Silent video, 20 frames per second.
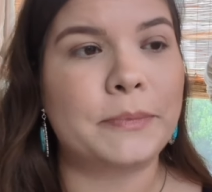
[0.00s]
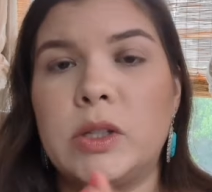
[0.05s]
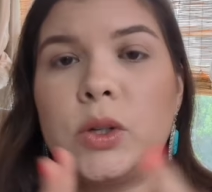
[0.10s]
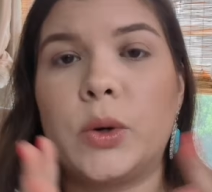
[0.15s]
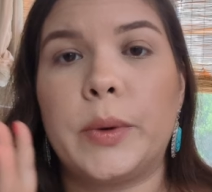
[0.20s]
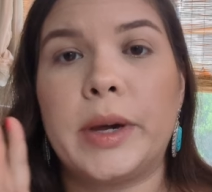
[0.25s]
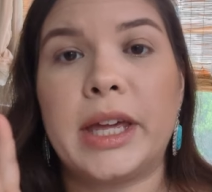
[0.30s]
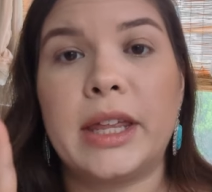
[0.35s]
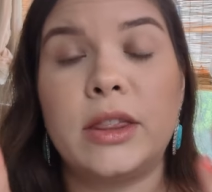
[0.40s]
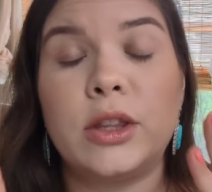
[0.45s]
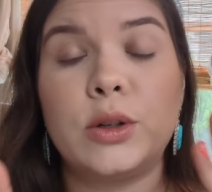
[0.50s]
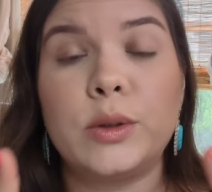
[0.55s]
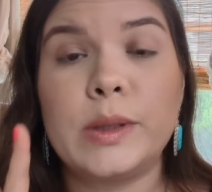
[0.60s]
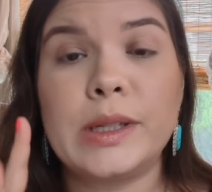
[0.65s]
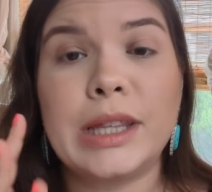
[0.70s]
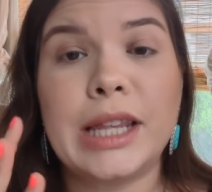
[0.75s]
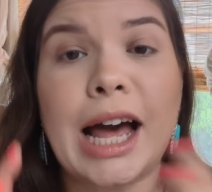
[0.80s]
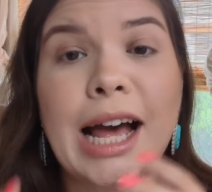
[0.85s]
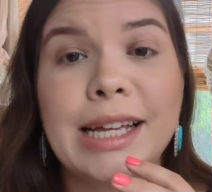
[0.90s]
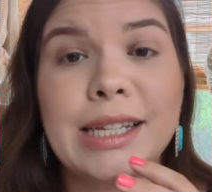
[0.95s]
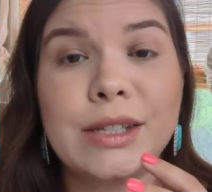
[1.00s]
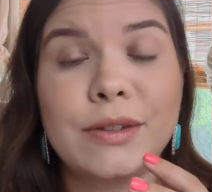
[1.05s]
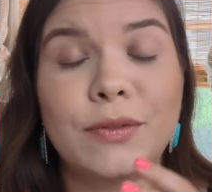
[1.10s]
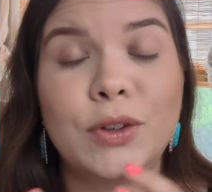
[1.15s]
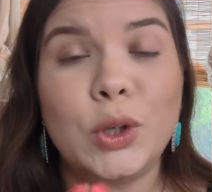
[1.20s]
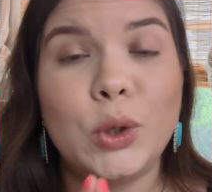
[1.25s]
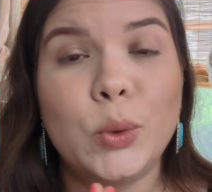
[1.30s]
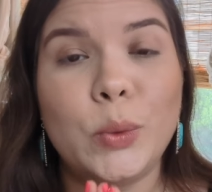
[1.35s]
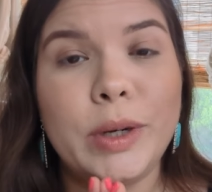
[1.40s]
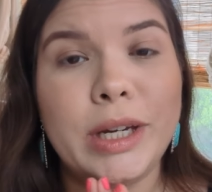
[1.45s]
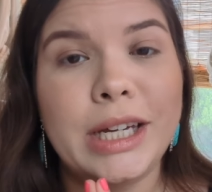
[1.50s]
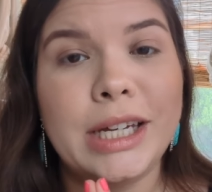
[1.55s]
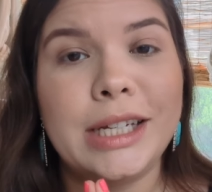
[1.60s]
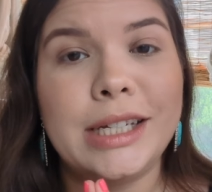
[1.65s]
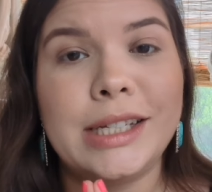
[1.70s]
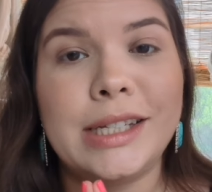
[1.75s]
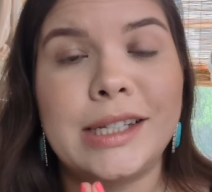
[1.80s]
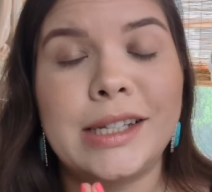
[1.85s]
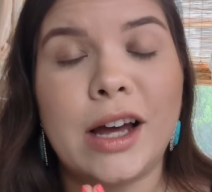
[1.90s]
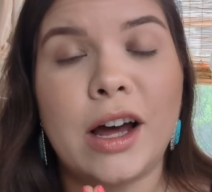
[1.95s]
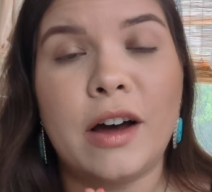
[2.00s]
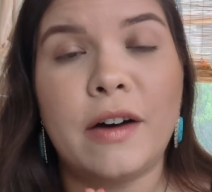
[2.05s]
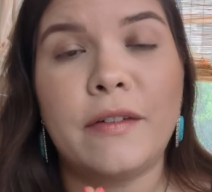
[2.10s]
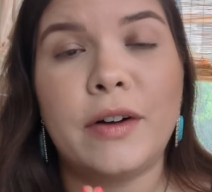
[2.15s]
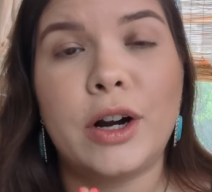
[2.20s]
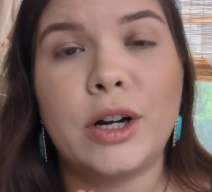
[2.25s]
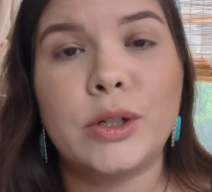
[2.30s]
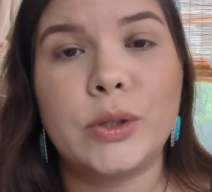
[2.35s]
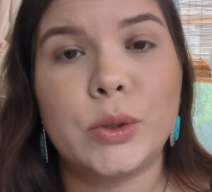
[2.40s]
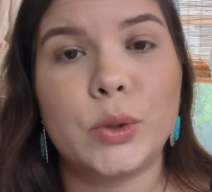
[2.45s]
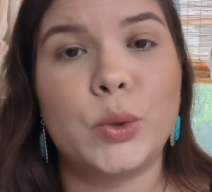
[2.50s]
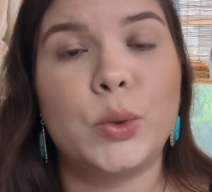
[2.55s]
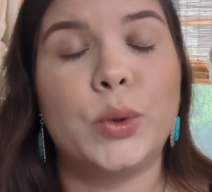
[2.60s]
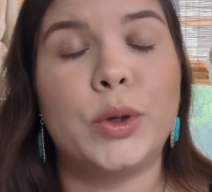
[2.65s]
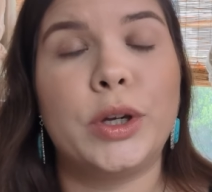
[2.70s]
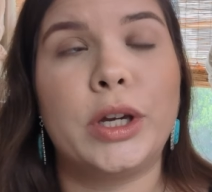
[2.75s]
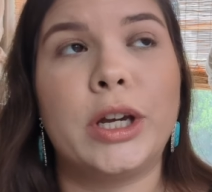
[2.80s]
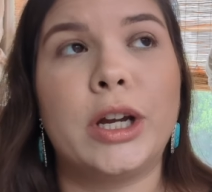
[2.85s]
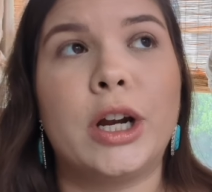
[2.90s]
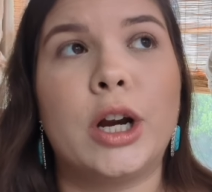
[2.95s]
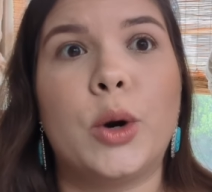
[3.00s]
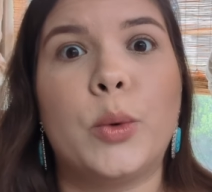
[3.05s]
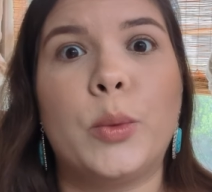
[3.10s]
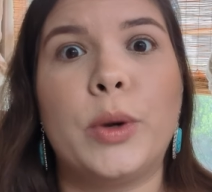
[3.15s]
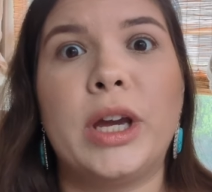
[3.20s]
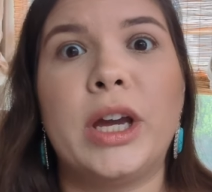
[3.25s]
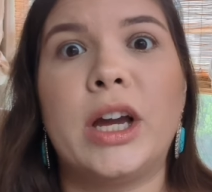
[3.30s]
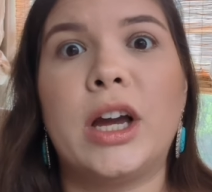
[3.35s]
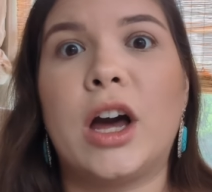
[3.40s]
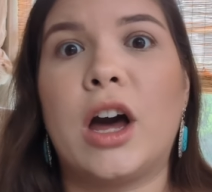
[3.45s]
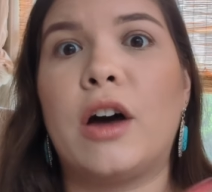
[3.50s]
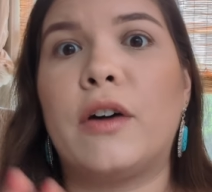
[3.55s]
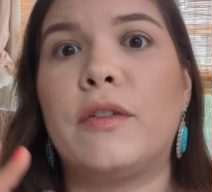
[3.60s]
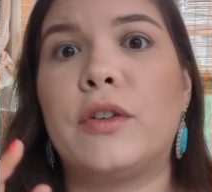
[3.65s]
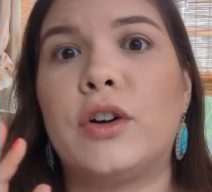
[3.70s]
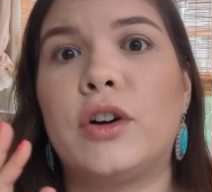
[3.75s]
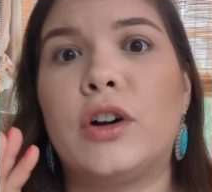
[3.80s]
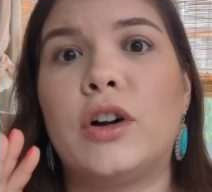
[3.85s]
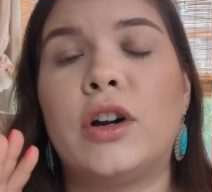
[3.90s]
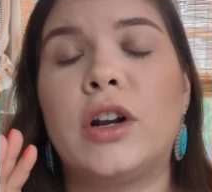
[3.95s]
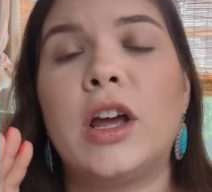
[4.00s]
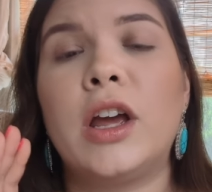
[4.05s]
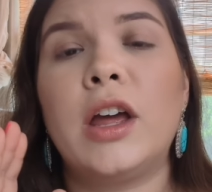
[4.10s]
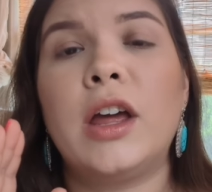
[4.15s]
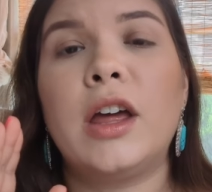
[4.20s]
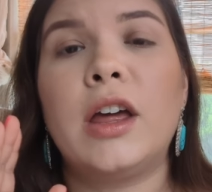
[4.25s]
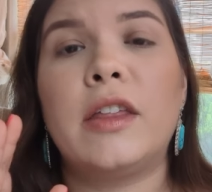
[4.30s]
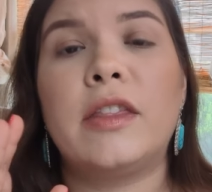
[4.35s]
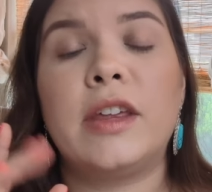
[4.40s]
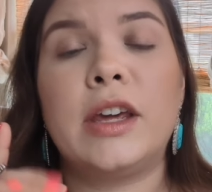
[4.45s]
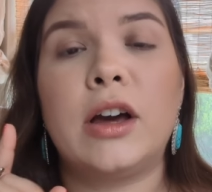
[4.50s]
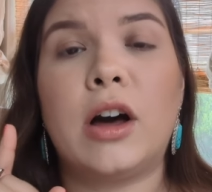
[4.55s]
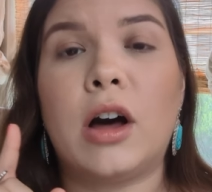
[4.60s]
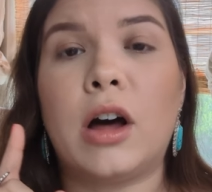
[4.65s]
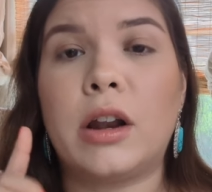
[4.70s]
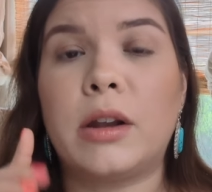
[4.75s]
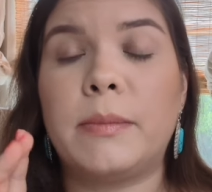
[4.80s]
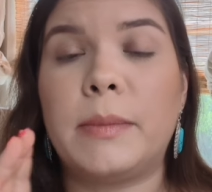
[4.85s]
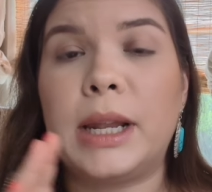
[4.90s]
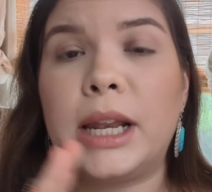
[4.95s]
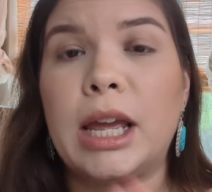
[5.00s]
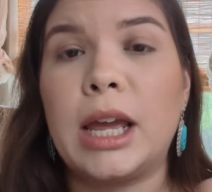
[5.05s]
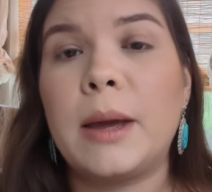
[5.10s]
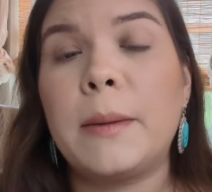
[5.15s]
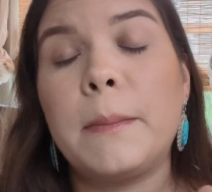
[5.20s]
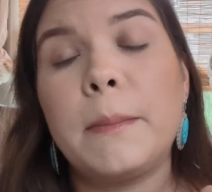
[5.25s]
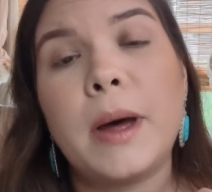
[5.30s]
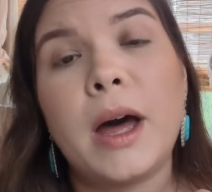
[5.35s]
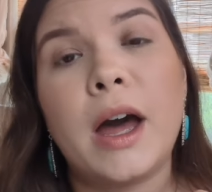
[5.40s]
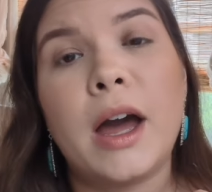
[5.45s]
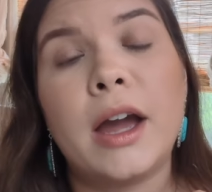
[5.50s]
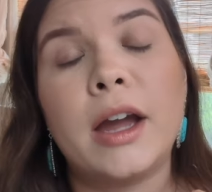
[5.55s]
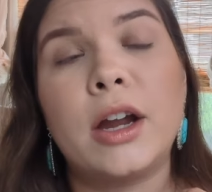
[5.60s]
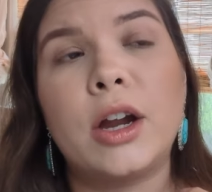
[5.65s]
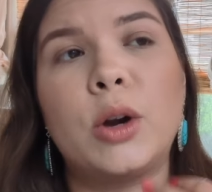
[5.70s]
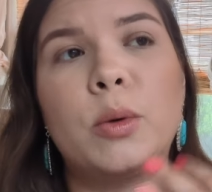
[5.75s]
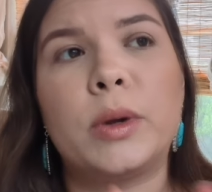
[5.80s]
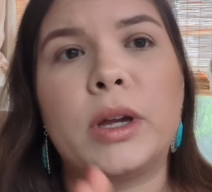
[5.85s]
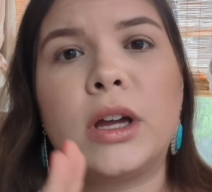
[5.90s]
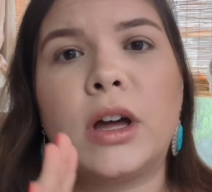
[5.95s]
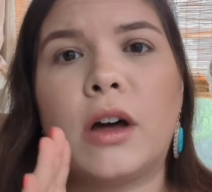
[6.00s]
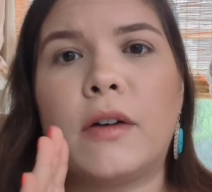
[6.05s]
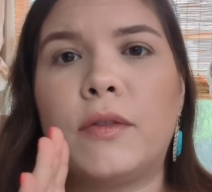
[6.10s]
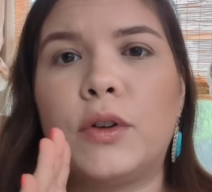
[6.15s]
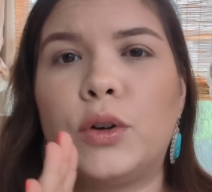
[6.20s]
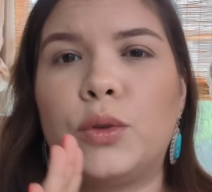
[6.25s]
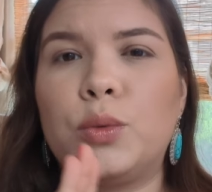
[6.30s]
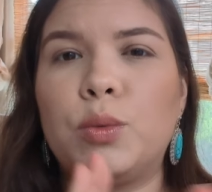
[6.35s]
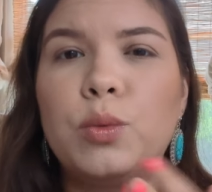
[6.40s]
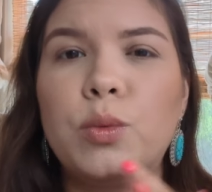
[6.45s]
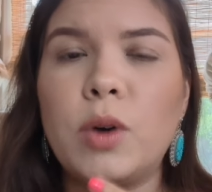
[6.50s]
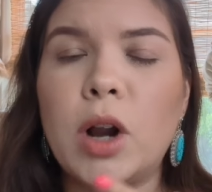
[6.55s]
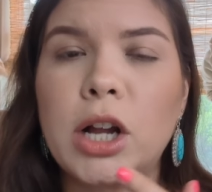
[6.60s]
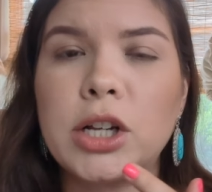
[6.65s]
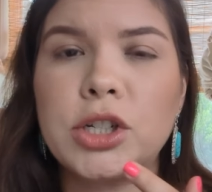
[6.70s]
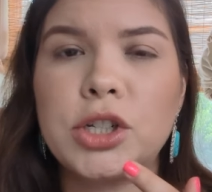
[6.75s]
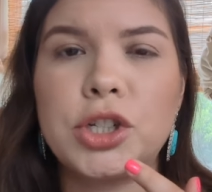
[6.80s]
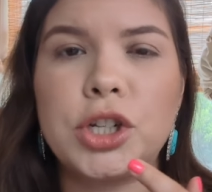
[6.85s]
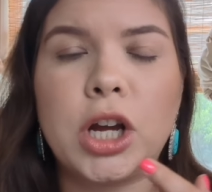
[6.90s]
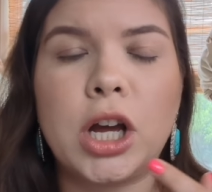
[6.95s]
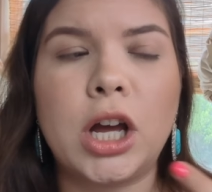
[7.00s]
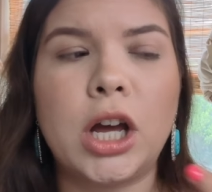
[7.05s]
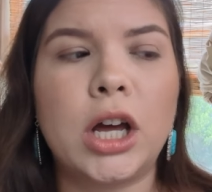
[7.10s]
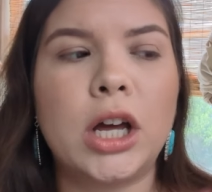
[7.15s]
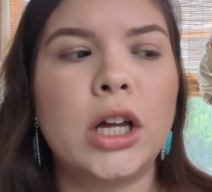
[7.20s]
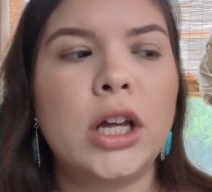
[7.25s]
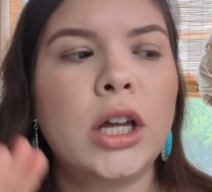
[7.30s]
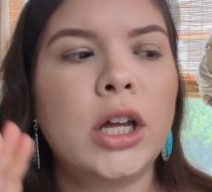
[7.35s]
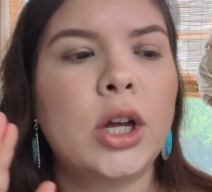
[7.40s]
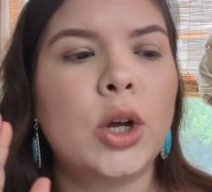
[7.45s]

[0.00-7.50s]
So in those last few weeks of our school year, we covered the Ottoman Empire, we covered Russia,